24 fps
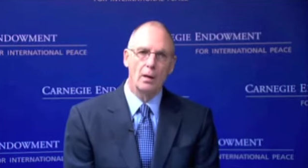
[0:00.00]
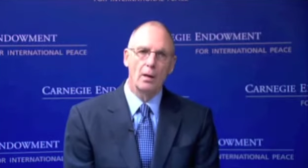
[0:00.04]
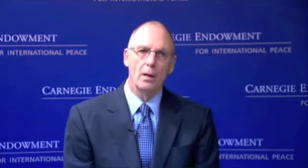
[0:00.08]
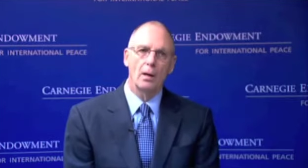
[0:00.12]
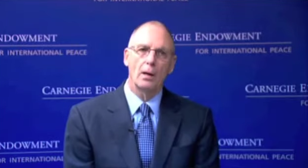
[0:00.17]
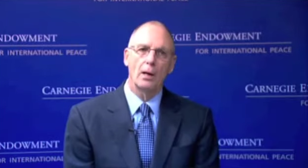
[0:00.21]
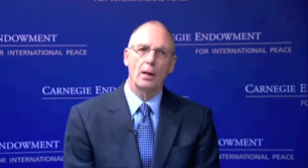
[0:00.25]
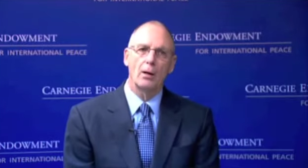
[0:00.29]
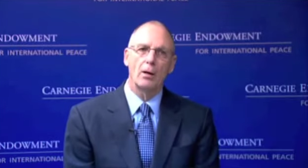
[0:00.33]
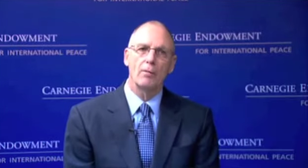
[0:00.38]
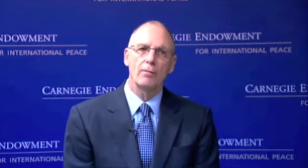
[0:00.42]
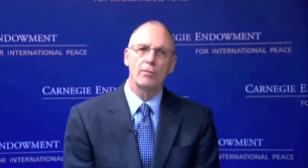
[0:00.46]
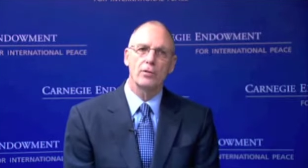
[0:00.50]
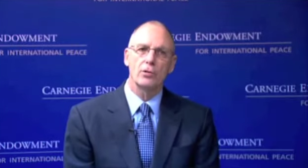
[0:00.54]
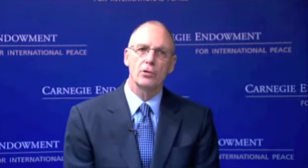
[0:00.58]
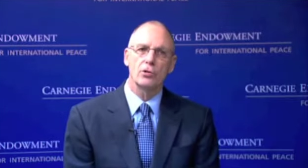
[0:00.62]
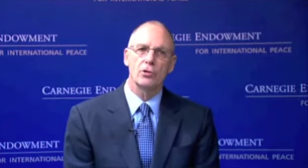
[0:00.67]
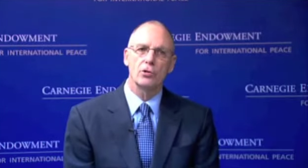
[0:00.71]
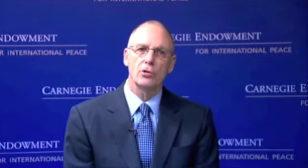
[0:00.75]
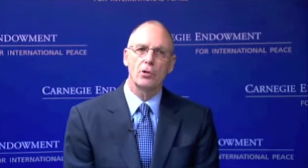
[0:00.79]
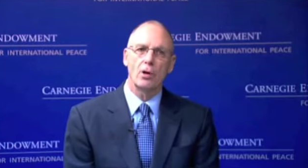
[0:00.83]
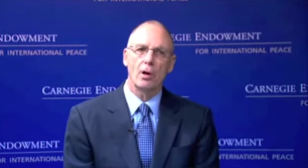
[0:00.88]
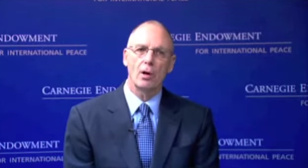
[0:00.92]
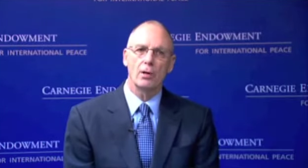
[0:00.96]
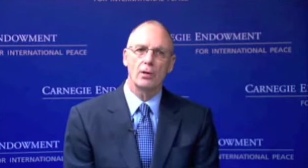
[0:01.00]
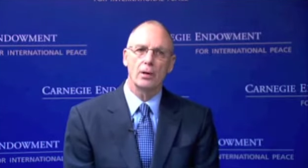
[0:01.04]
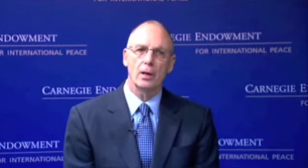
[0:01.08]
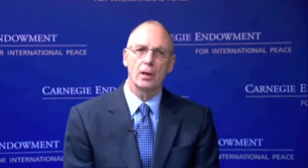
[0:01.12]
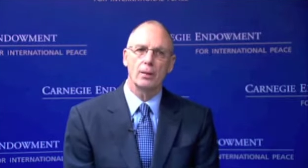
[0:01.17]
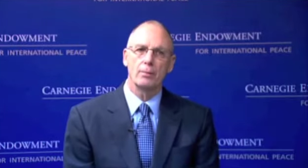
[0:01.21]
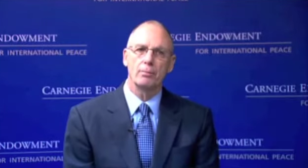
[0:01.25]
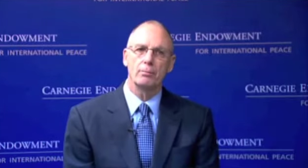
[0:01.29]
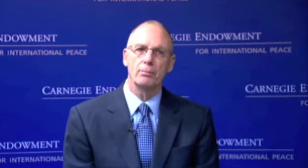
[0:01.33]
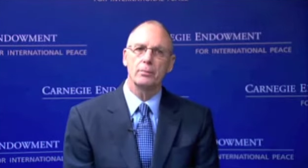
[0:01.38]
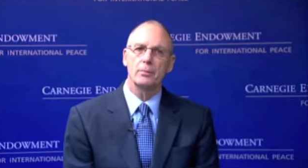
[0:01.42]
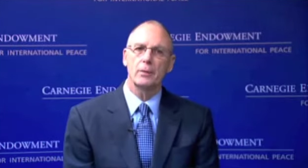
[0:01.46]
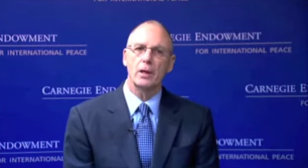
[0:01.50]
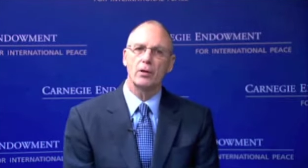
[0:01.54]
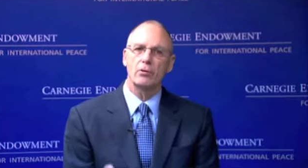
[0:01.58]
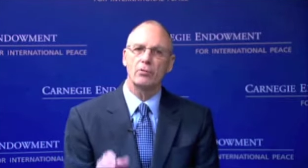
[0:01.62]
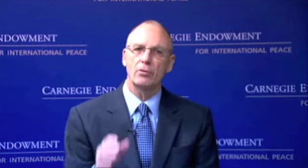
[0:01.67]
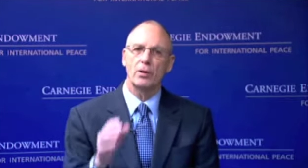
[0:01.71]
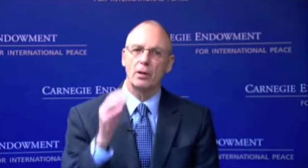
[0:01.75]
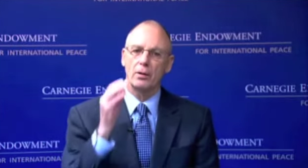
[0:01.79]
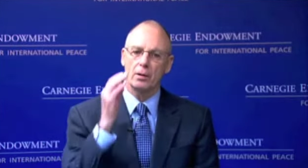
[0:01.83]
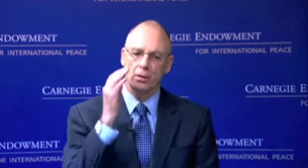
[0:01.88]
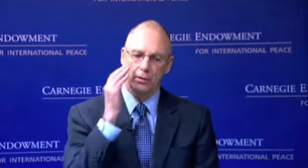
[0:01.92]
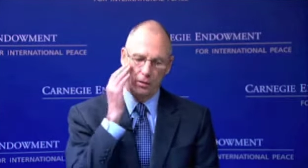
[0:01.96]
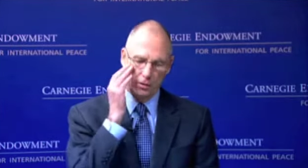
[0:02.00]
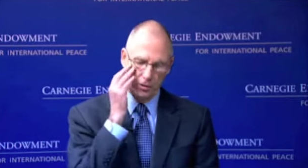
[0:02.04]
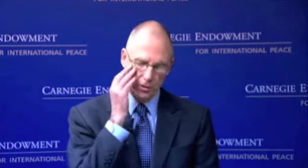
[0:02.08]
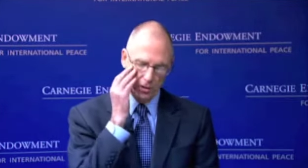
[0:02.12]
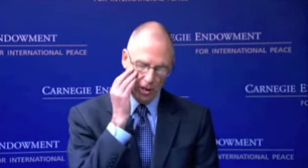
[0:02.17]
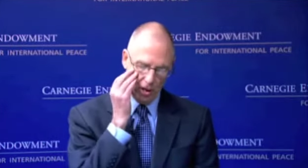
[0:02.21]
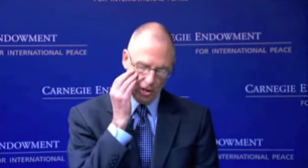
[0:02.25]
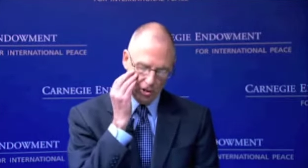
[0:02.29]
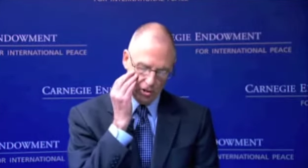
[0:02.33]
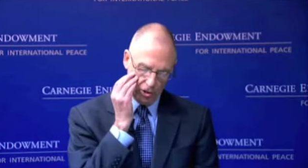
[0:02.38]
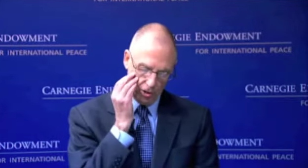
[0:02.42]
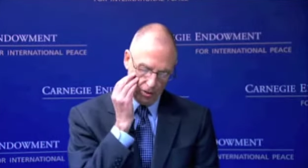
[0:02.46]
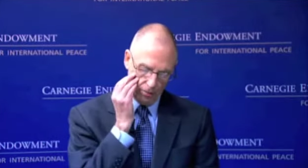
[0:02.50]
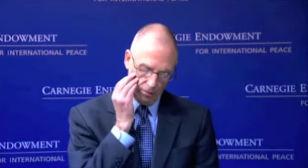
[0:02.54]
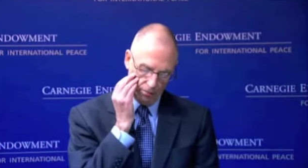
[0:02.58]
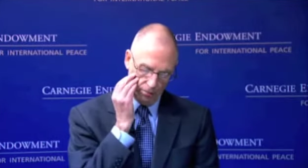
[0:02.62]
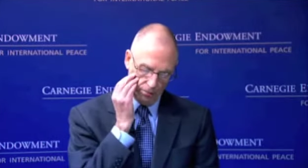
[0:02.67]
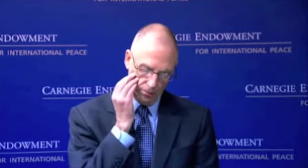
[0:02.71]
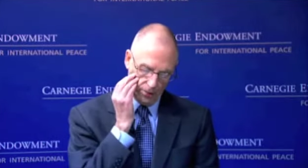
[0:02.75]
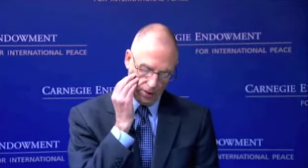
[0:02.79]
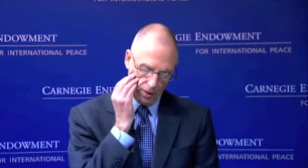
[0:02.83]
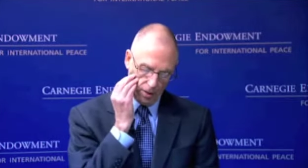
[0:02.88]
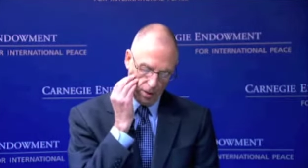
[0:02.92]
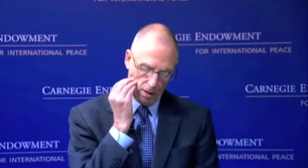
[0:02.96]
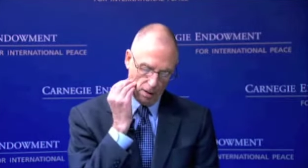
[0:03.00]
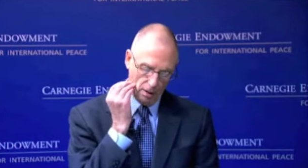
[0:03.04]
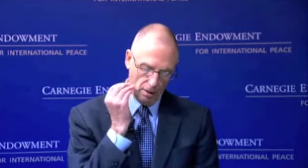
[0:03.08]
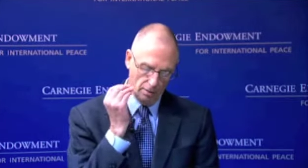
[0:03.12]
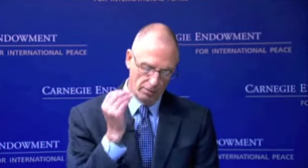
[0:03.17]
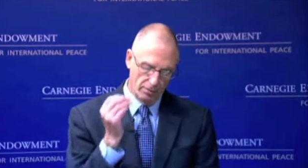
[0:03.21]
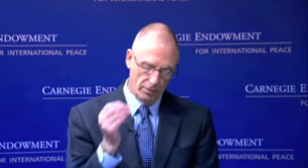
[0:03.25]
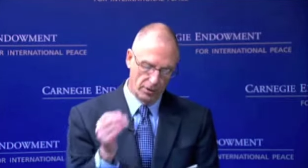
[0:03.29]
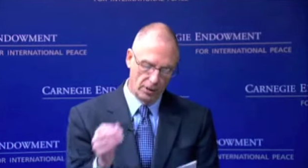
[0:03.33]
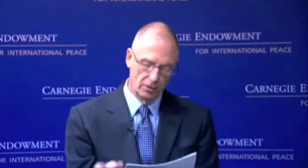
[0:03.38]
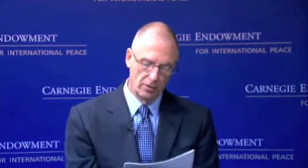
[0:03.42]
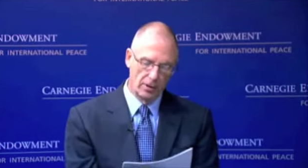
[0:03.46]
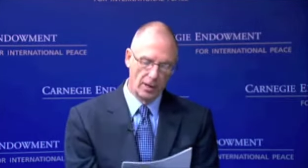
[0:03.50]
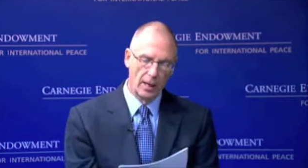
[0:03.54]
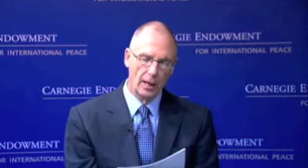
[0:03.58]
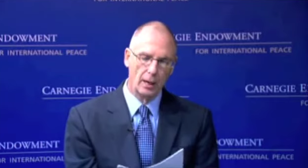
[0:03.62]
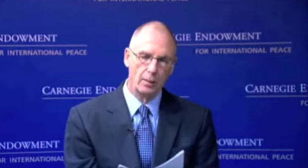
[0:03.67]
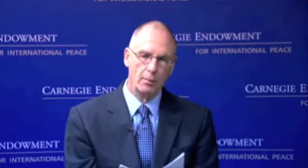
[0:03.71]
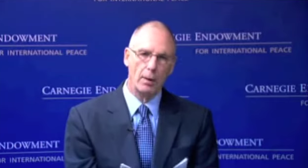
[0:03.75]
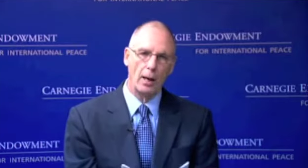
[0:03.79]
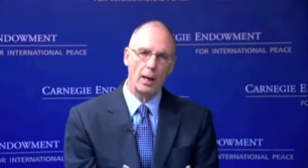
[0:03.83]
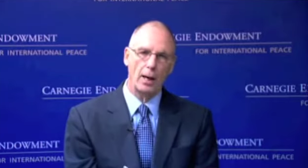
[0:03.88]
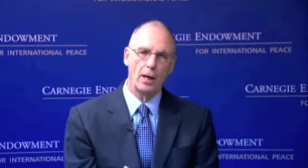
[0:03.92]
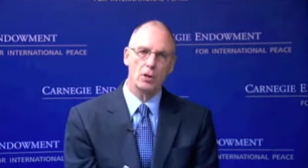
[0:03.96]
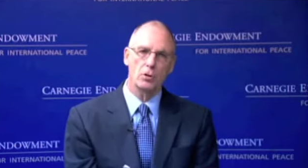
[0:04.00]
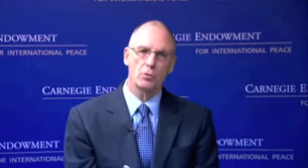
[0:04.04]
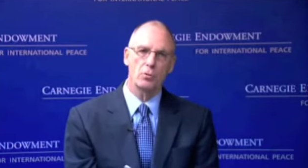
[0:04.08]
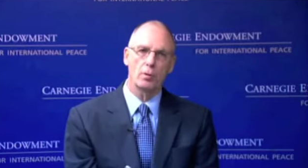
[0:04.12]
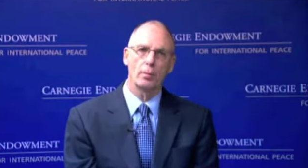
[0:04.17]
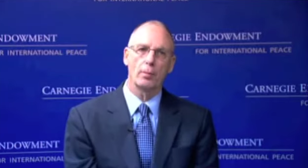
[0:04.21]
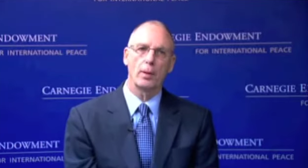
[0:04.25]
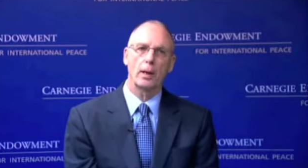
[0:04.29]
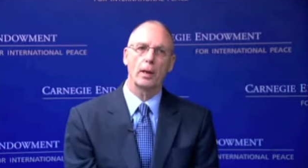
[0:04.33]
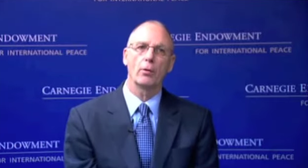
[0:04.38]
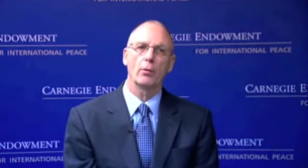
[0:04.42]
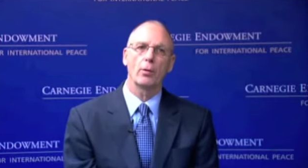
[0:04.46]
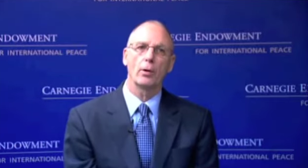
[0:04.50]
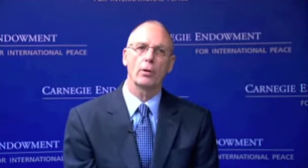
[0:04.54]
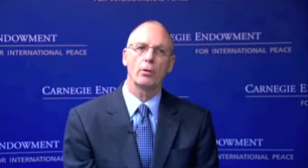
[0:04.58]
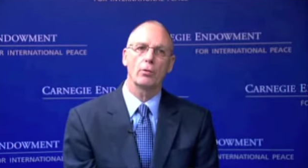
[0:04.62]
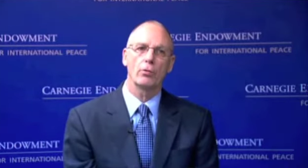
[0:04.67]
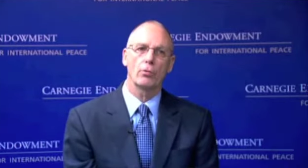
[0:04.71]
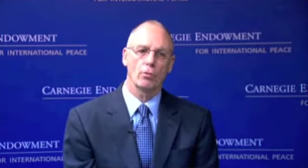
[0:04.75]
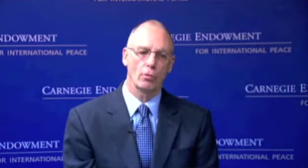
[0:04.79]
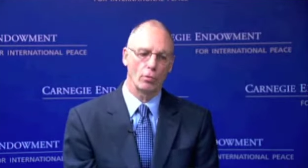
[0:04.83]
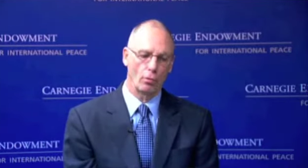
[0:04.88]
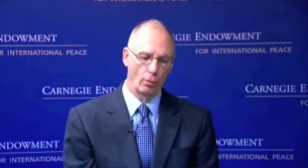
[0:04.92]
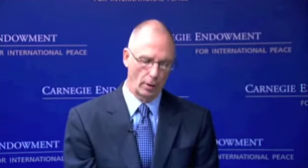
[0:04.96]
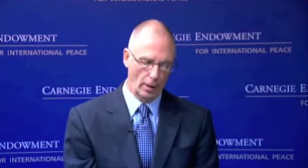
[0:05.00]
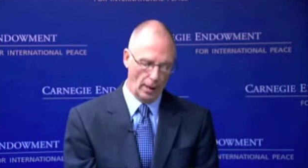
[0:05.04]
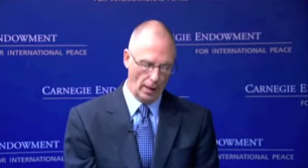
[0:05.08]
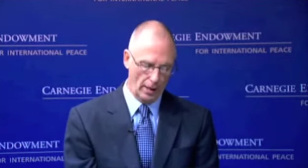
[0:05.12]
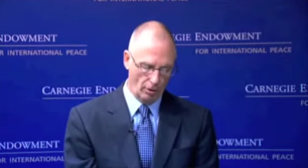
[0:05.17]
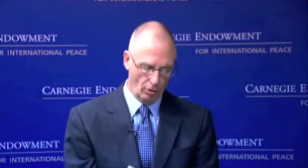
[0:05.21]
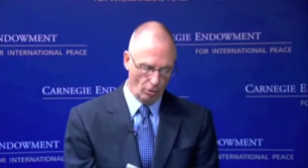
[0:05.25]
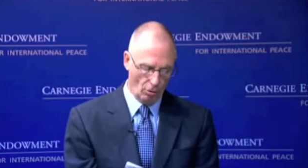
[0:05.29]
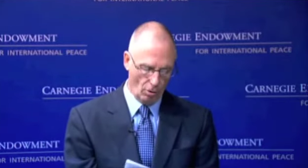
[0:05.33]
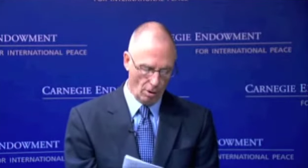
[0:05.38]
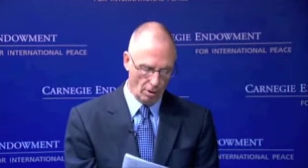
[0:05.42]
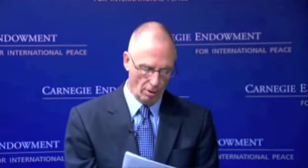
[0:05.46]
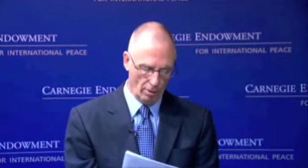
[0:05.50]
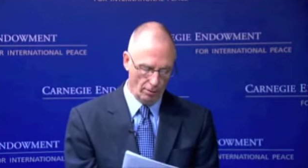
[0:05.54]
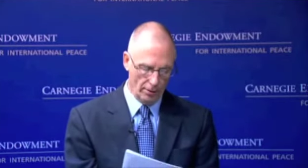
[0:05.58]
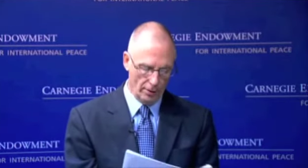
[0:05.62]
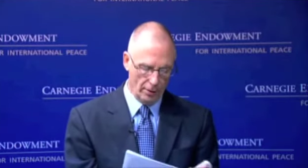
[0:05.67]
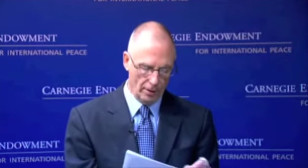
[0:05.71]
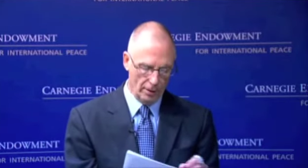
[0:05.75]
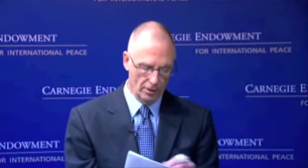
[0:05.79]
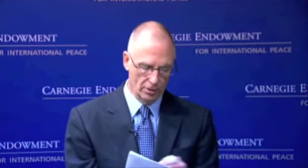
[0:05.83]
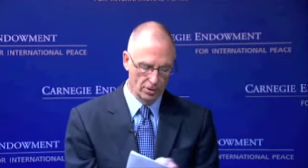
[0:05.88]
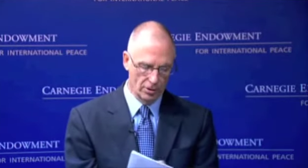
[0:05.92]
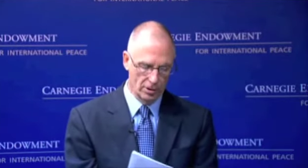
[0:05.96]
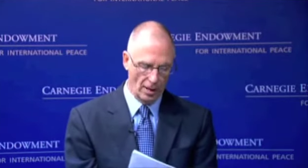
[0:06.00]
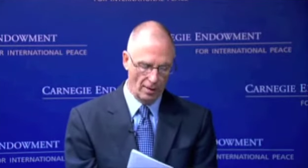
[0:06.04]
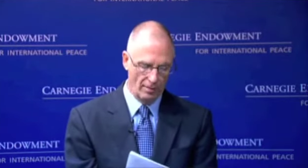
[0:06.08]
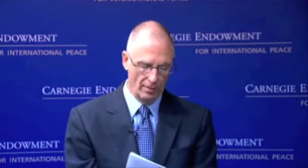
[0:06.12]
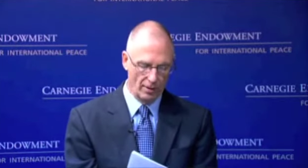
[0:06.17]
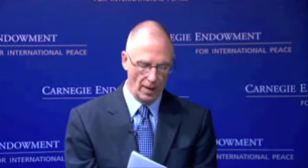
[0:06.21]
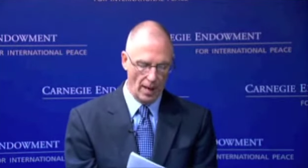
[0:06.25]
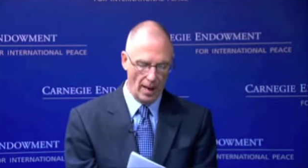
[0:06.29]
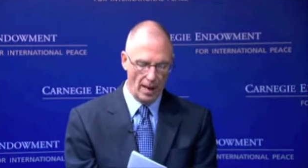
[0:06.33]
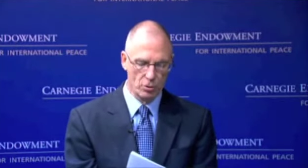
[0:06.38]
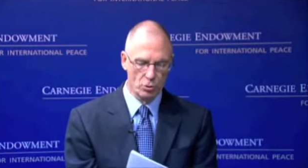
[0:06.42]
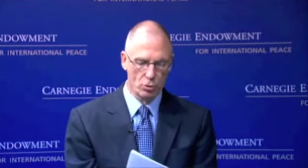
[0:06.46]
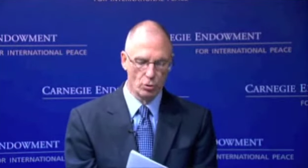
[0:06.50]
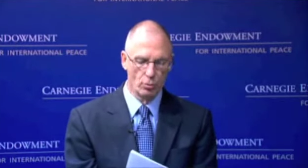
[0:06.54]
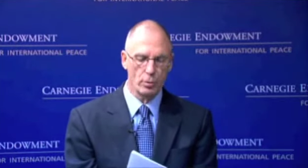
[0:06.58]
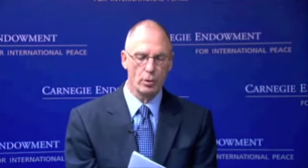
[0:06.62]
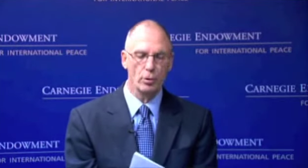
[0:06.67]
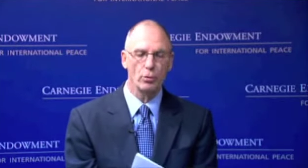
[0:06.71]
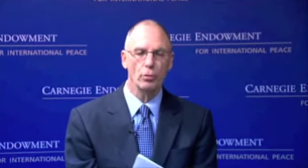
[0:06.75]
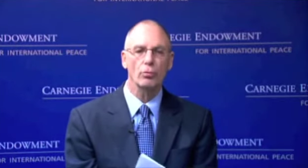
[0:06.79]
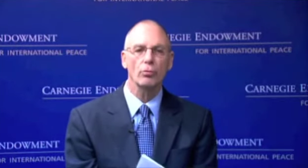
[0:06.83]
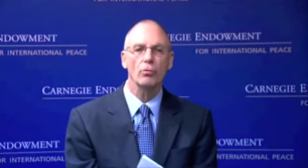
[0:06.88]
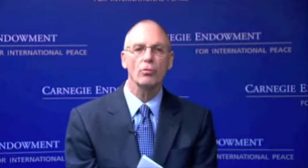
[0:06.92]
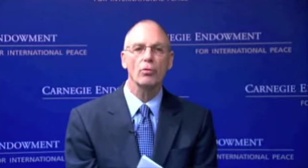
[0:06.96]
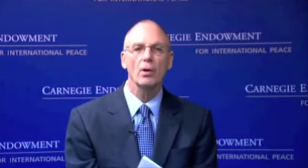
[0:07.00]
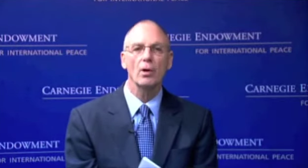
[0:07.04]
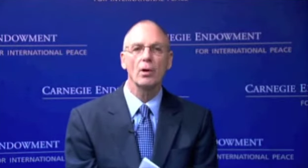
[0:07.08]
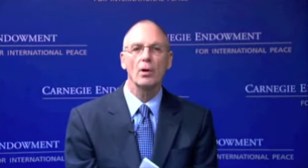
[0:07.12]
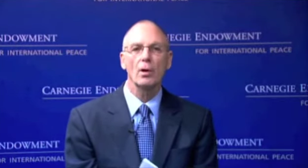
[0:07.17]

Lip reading: I often start an extended discussion of think tank management by going through what I call the 7 attributes